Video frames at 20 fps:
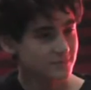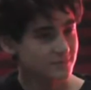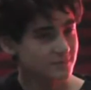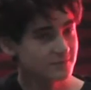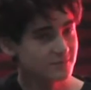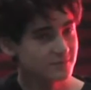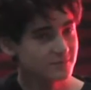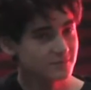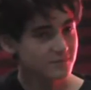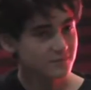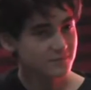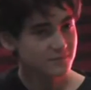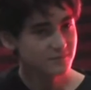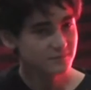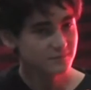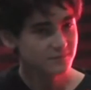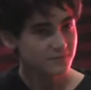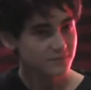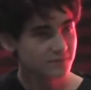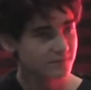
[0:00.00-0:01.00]
you, you,
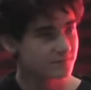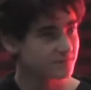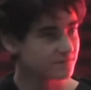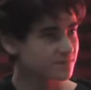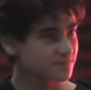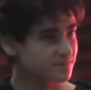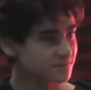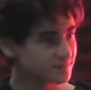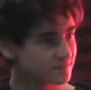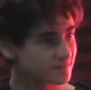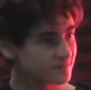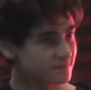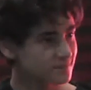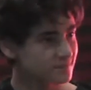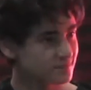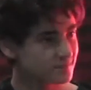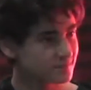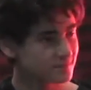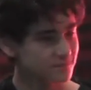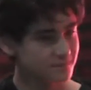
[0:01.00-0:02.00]
you went through an audition,
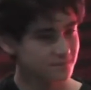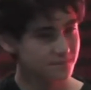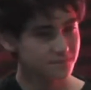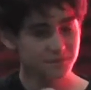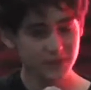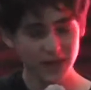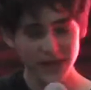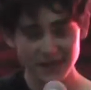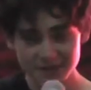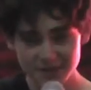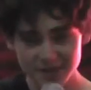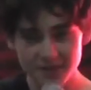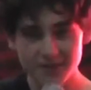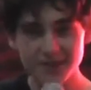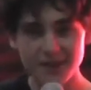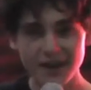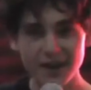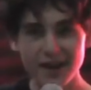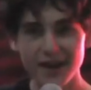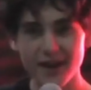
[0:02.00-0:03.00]
right? I did.
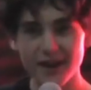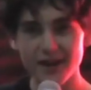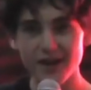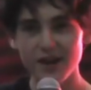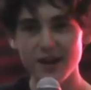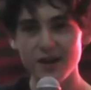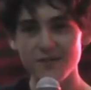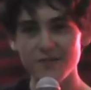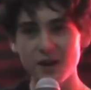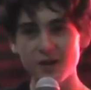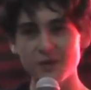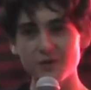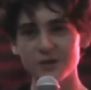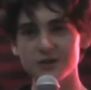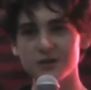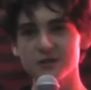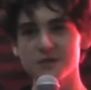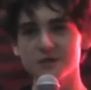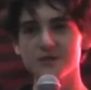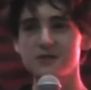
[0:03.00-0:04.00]
Yeah, I um, I
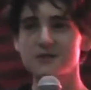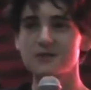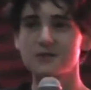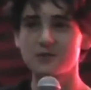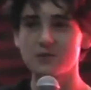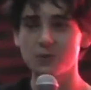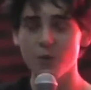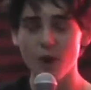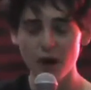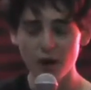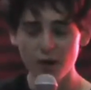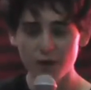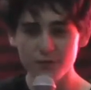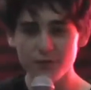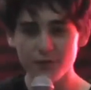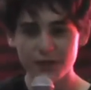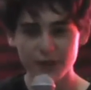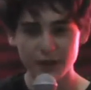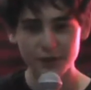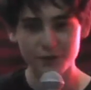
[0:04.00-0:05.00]
was
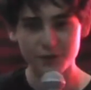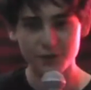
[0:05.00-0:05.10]
12 when I